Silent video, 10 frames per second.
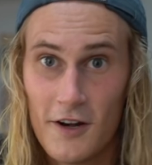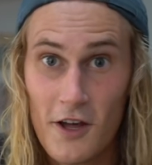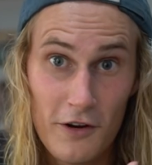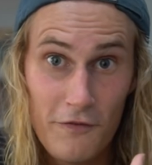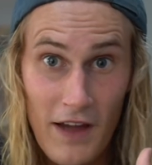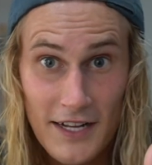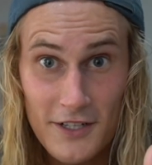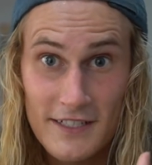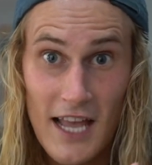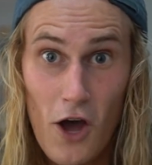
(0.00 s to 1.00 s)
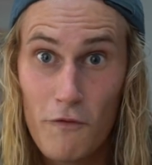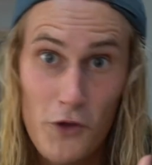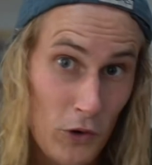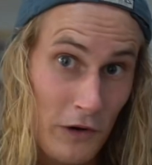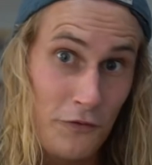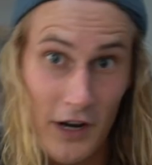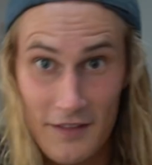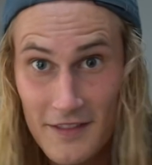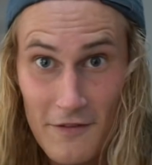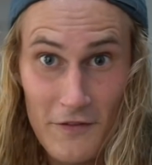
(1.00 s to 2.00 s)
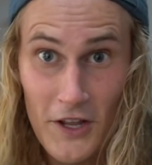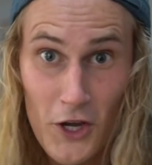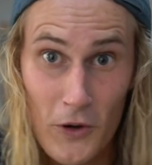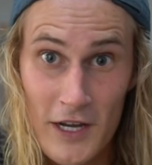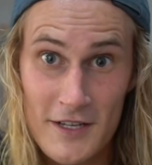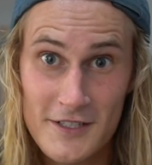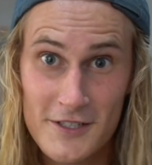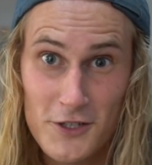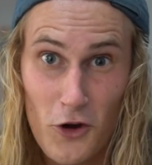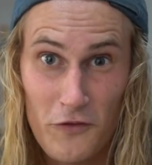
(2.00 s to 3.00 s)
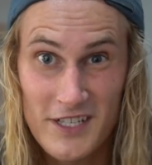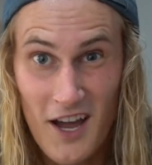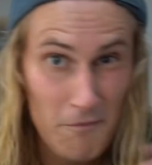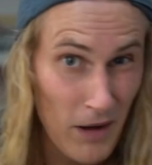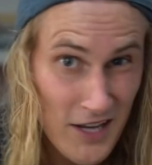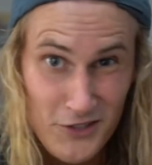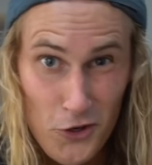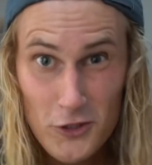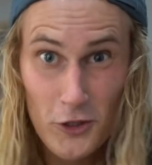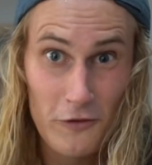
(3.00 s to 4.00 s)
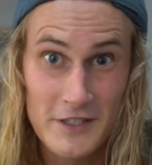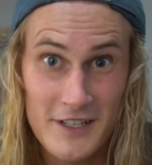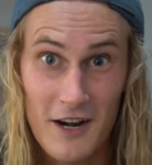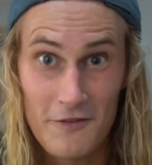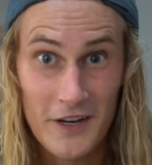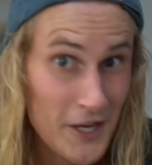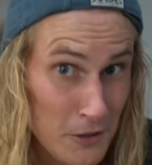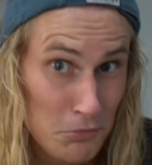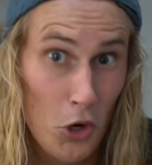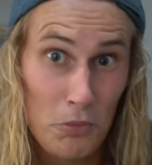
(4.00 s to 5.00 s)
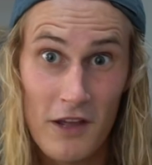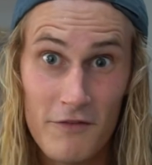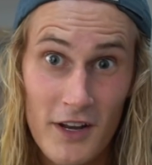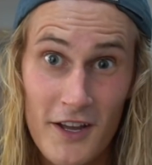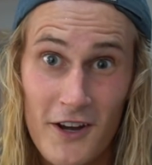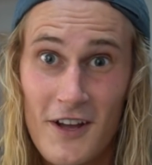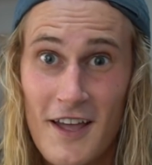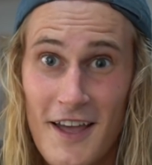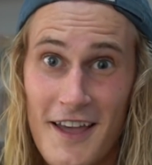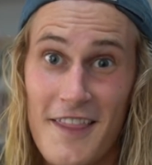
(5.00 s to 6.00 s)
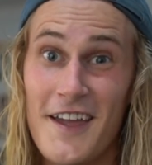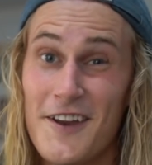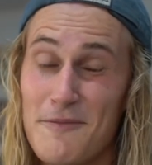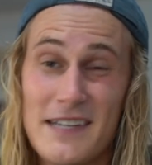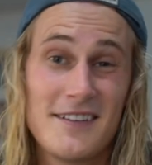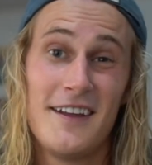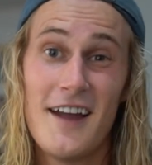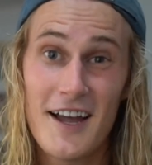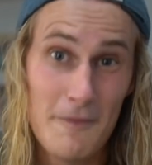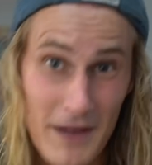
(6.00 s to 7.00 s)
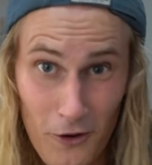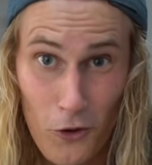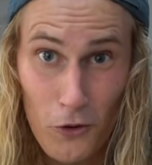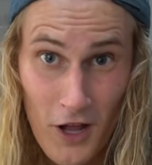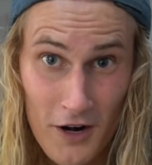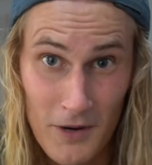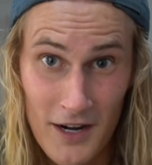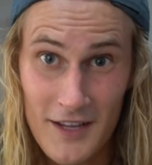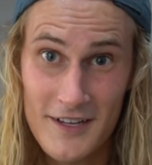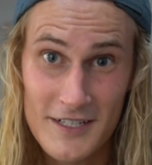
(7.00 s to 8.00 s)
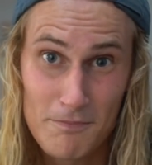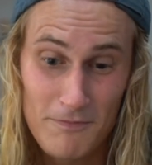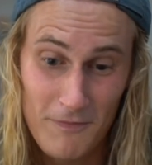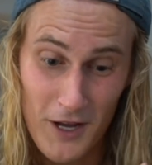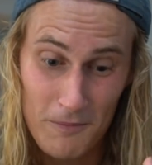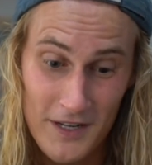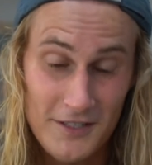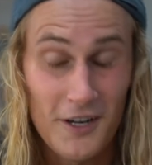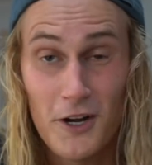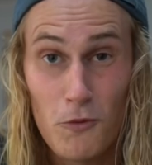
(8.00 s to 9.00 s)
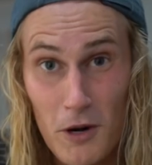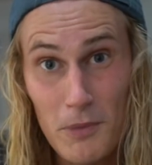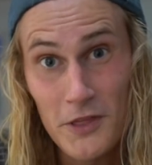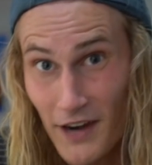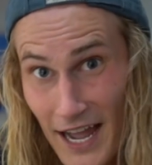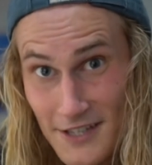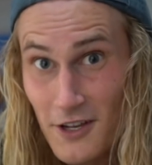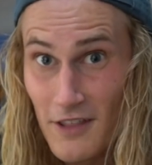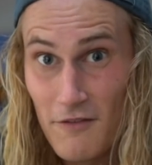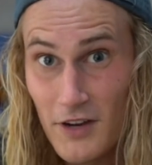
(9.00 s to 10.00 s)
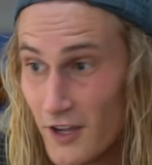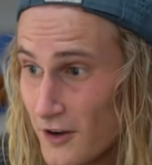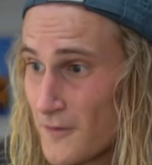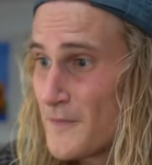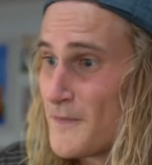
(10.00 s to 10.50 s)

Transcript: Another factor is how viewer friendly the video is. So if it's kind of bastos or if it's kind of an inappropriate video, then you're basically not gonna make a whole lot of money because companies aren't gonna wanna put their ads on that video.